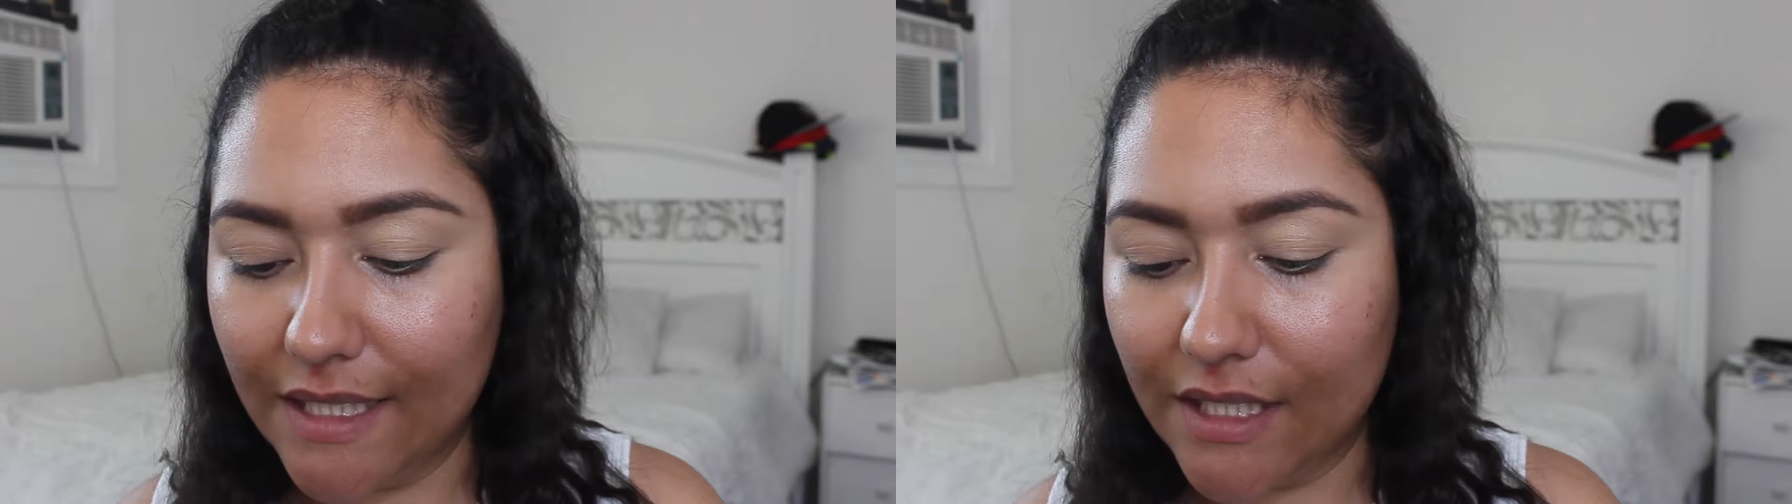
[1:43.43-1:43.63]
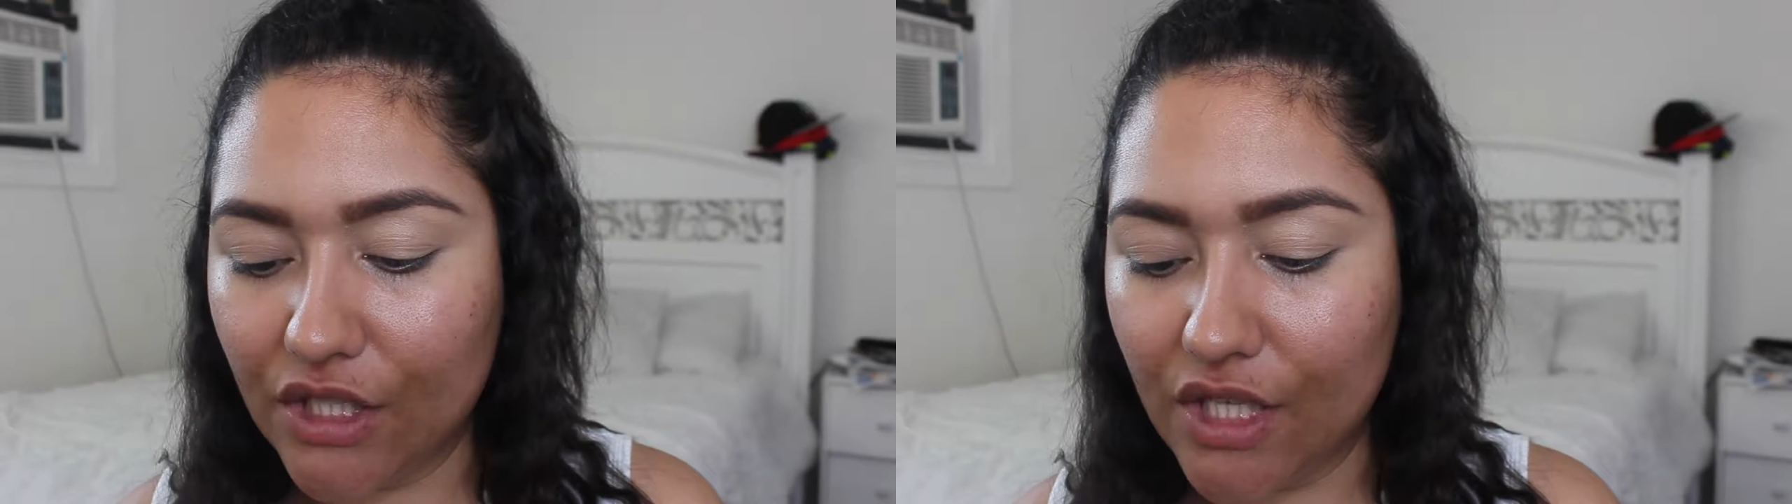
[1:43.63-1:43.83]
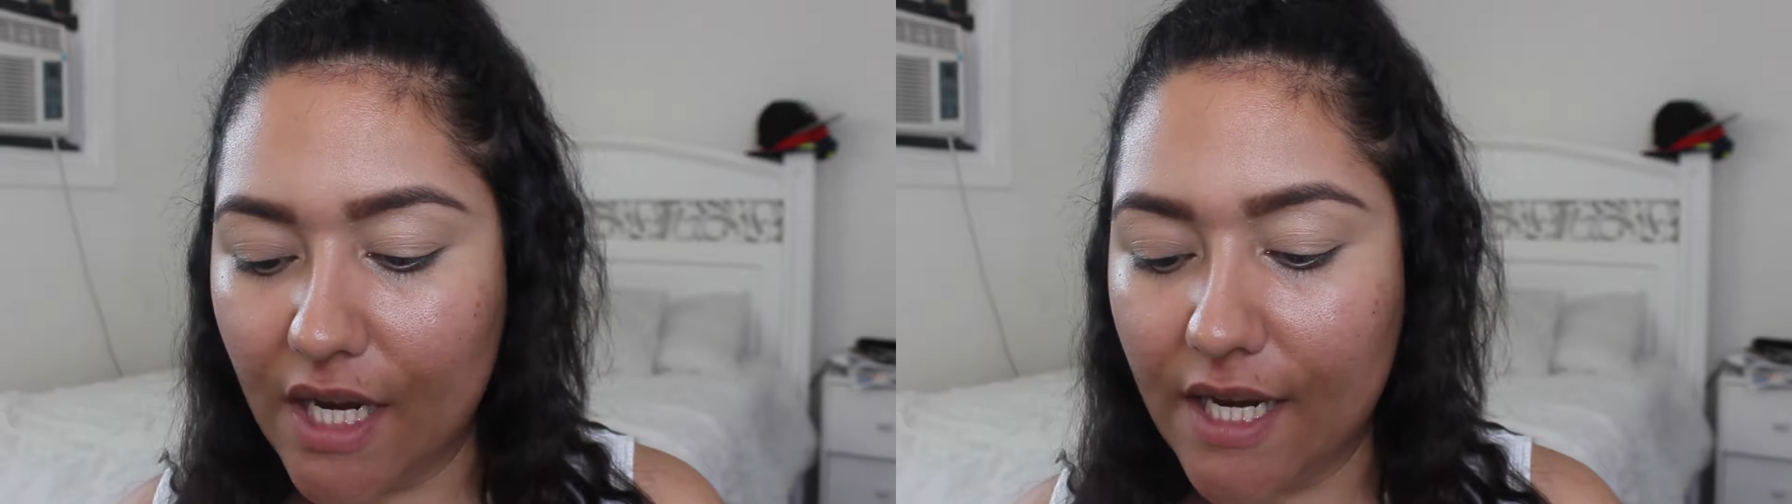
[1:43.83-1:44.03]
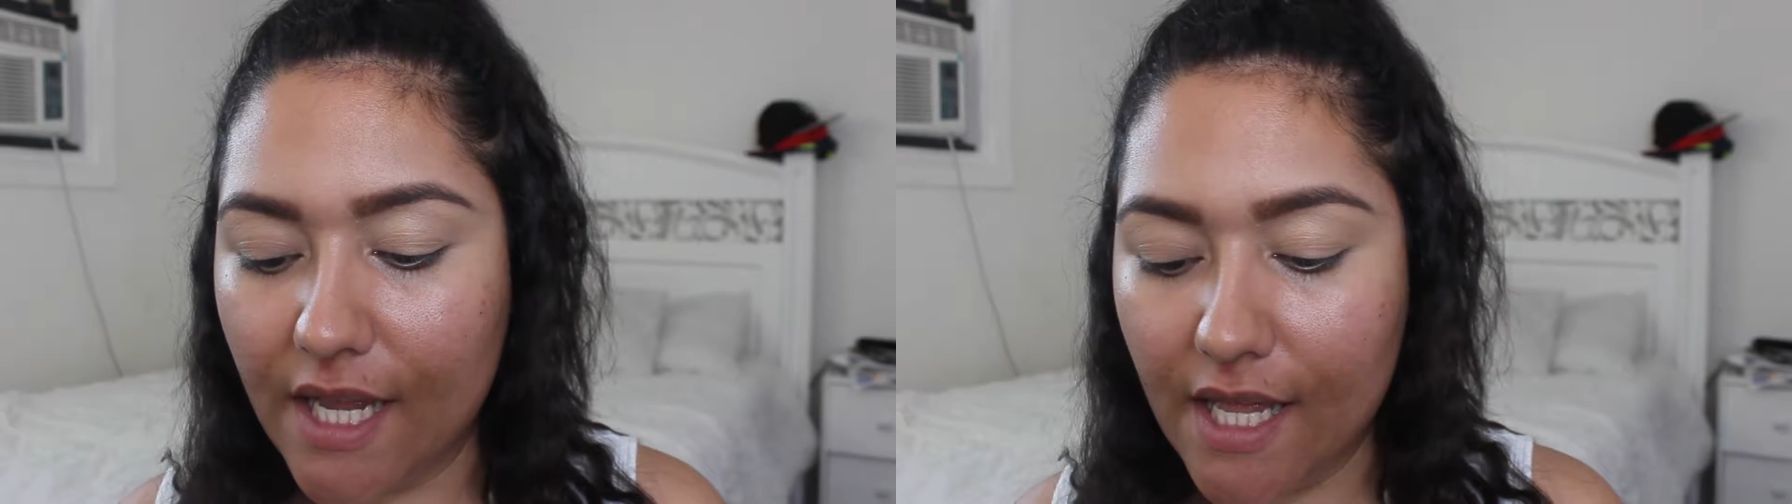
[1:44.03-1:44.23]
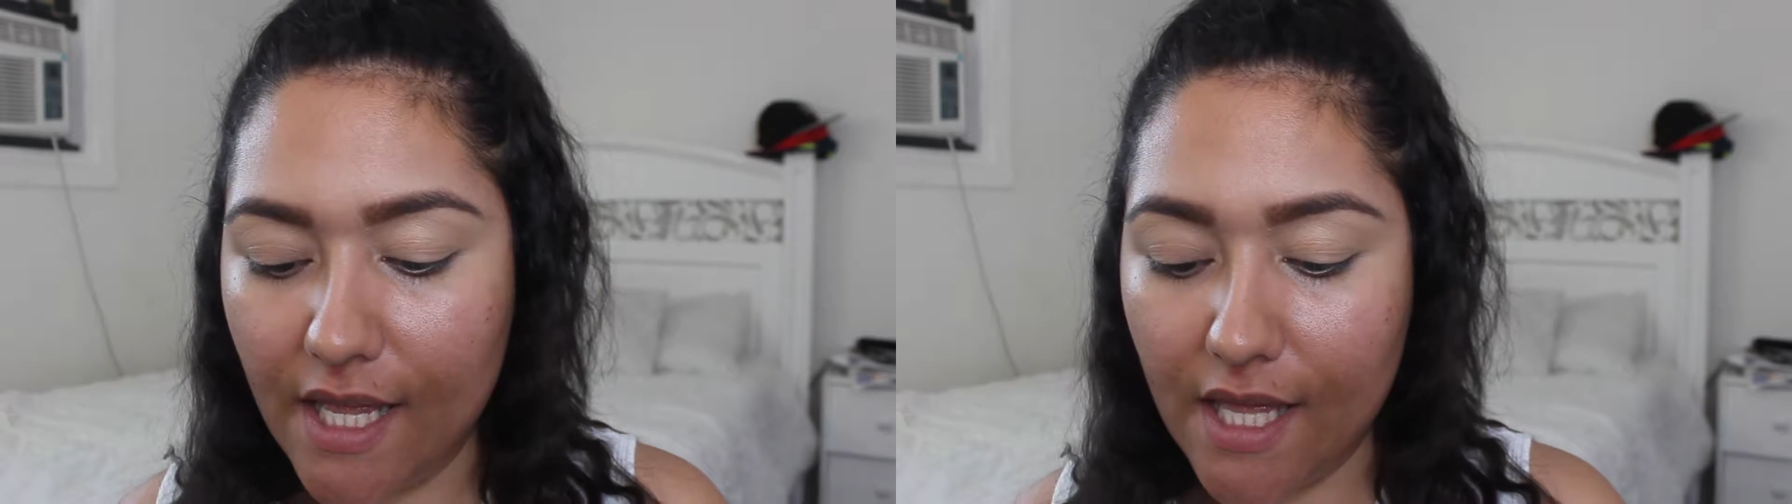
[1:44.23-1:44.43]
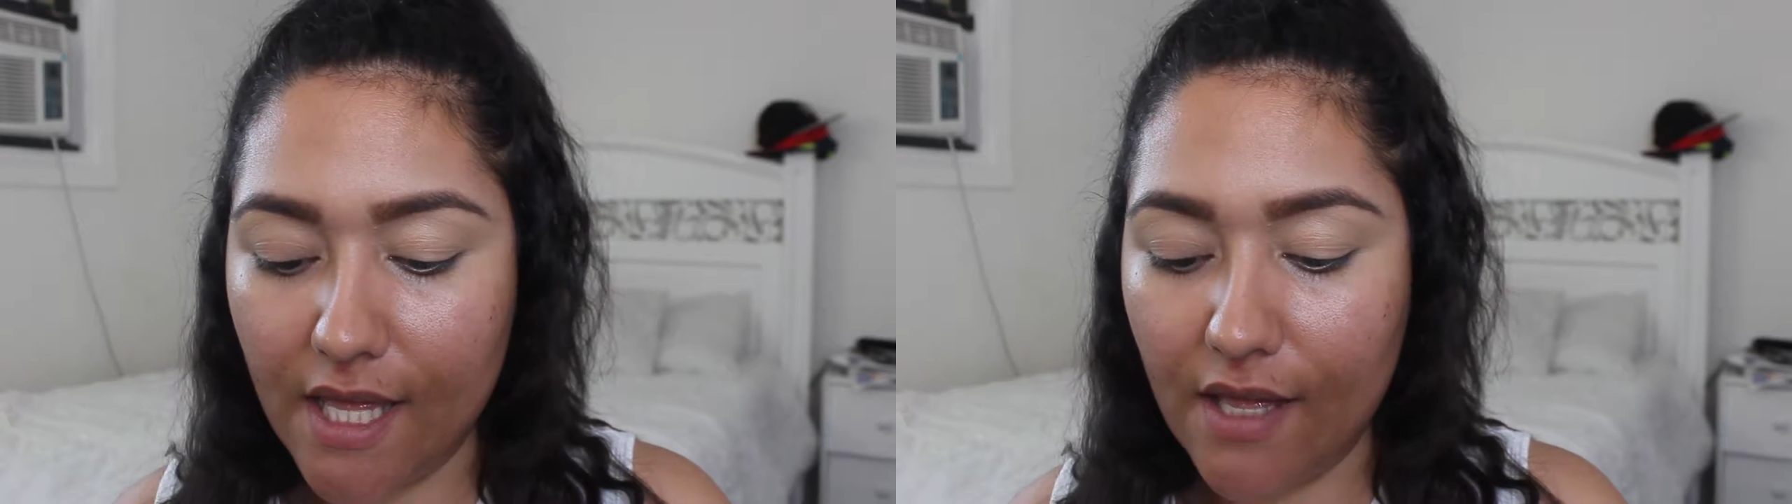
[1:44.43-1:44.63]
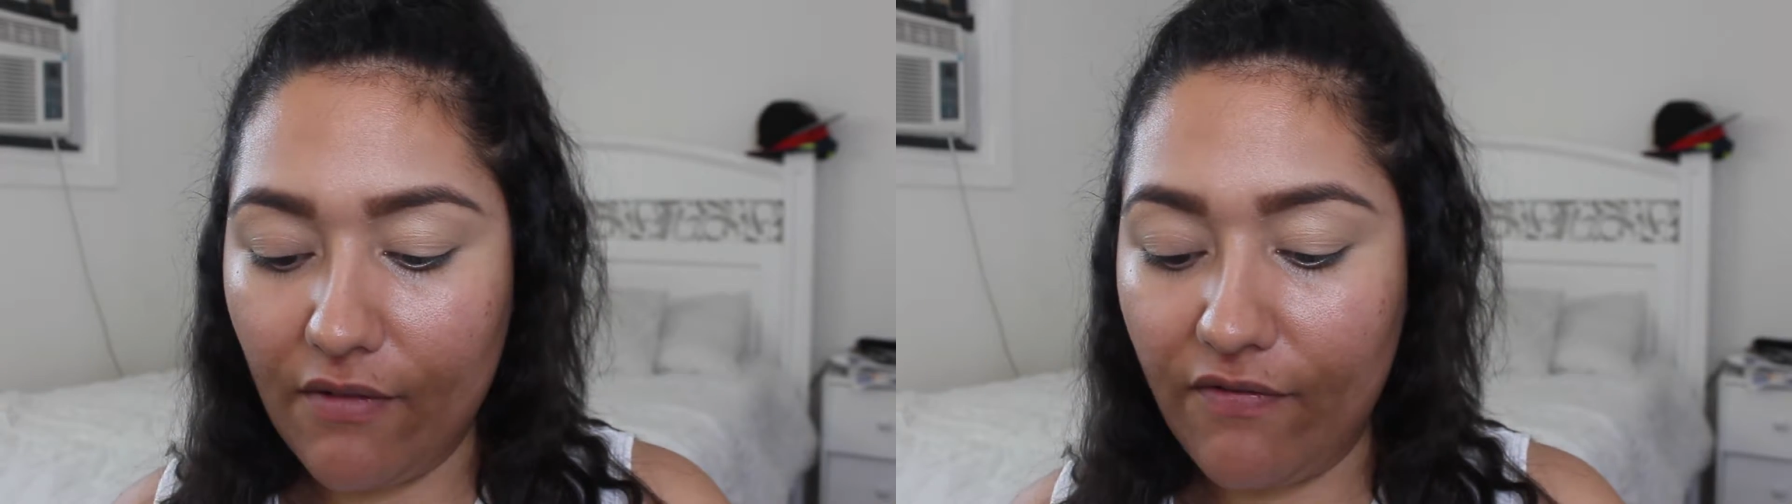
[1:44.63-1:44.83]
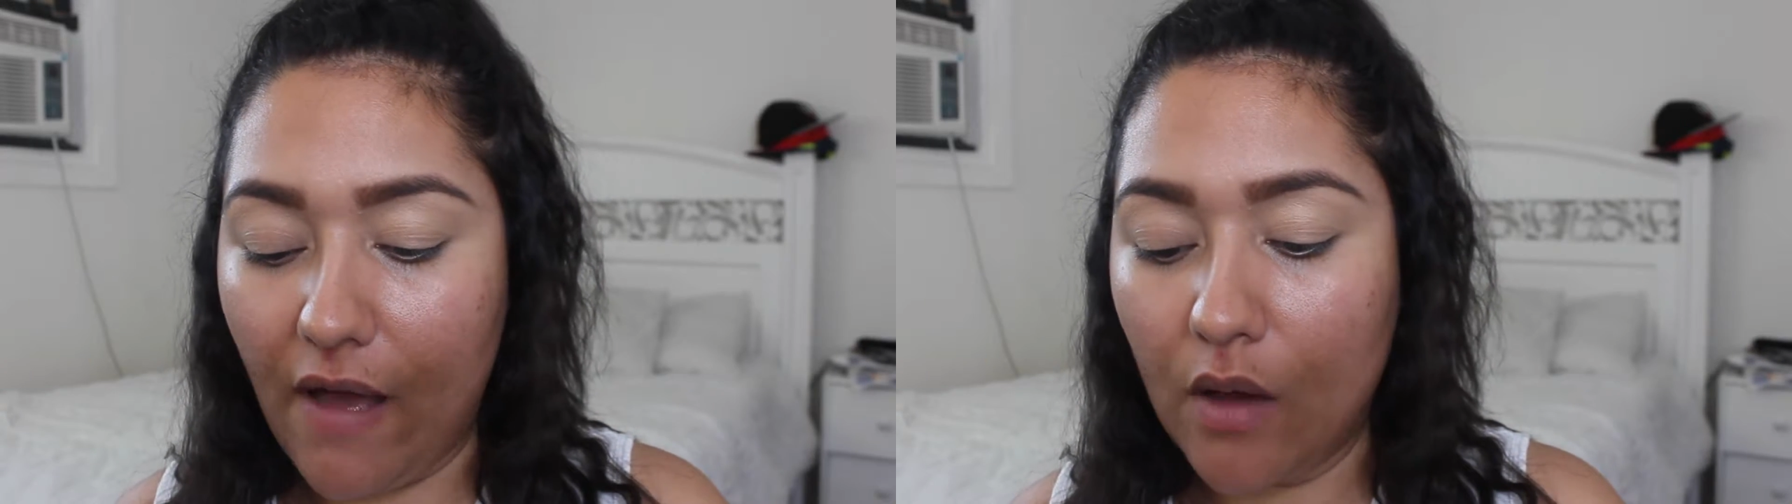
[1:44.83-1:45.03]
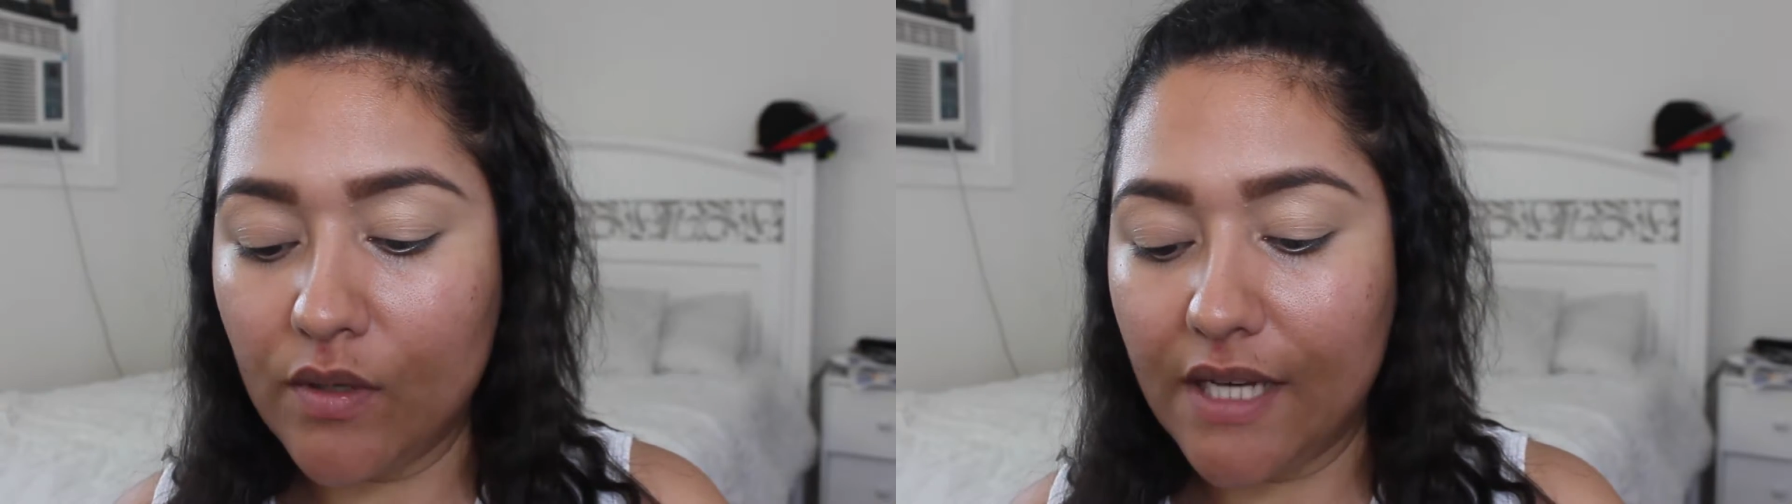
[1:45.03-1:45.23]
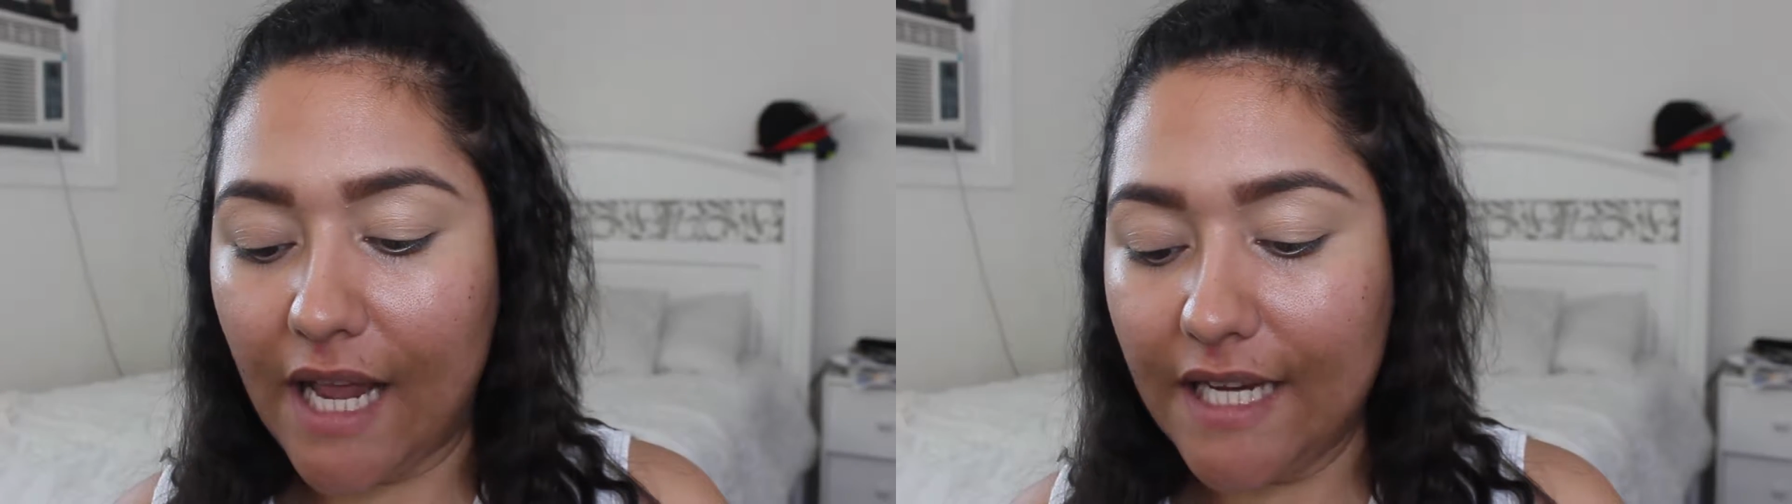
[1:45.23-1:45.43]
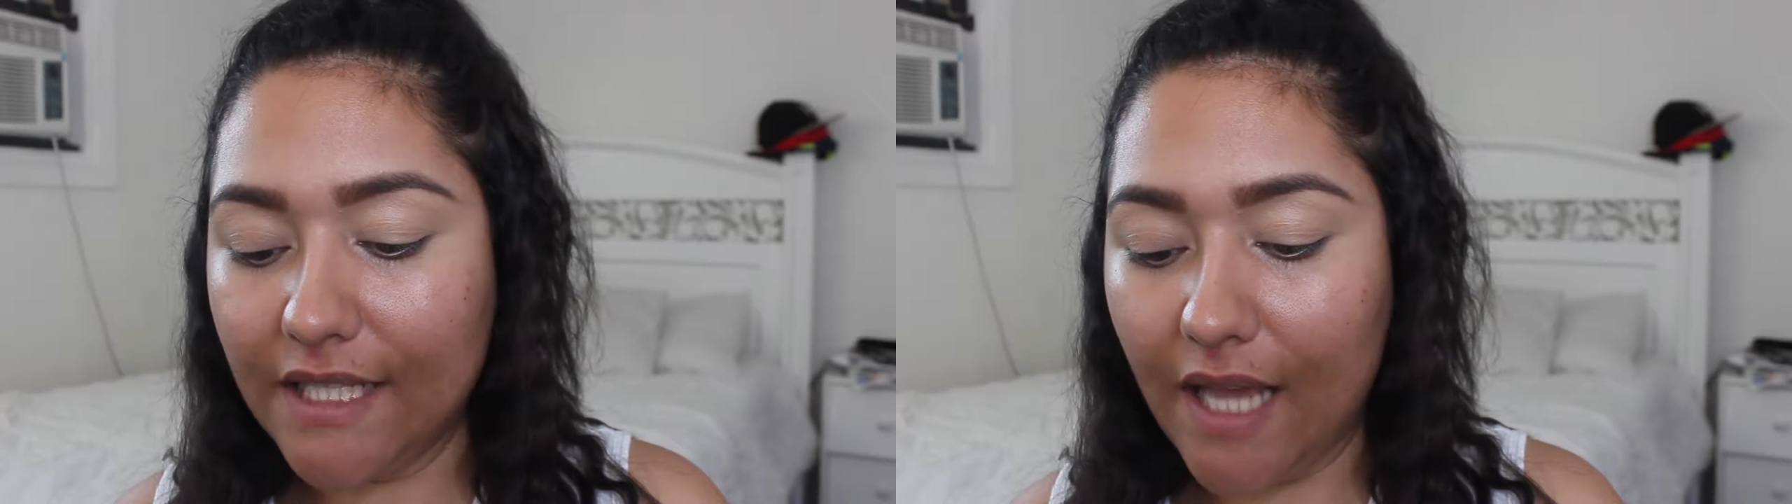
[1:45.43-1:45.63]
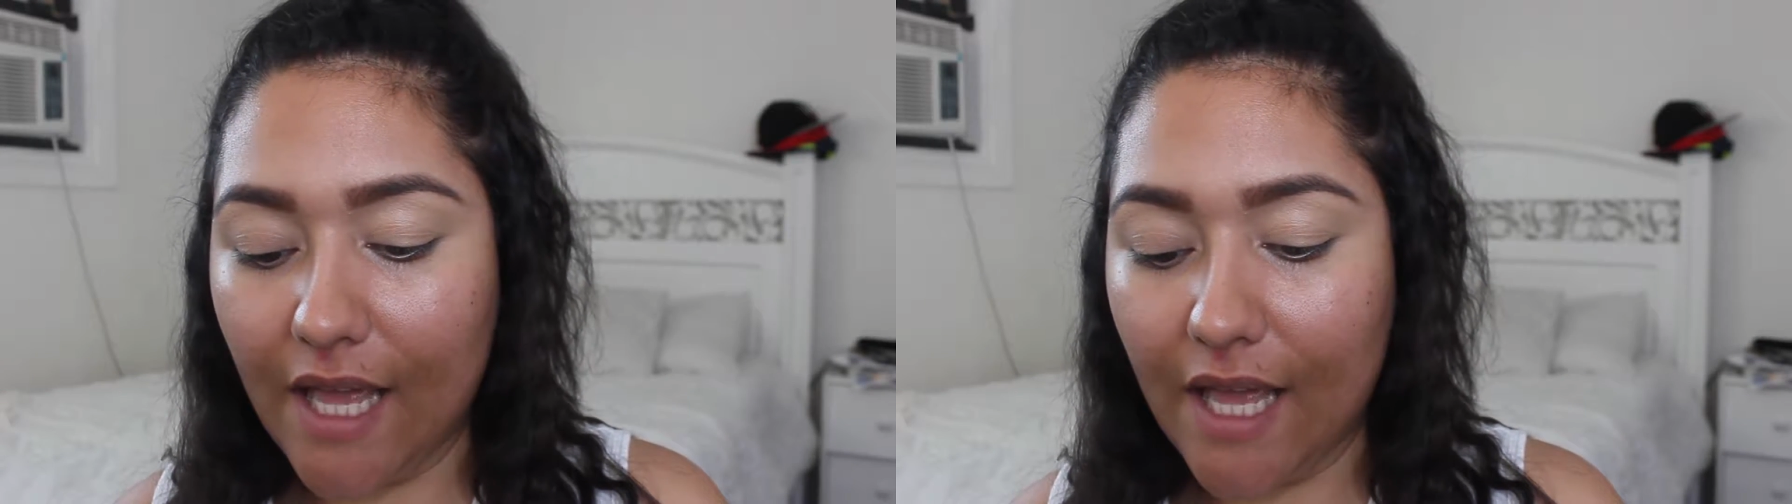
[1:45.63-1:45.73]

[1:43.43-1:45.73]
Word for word: the shade Found Night.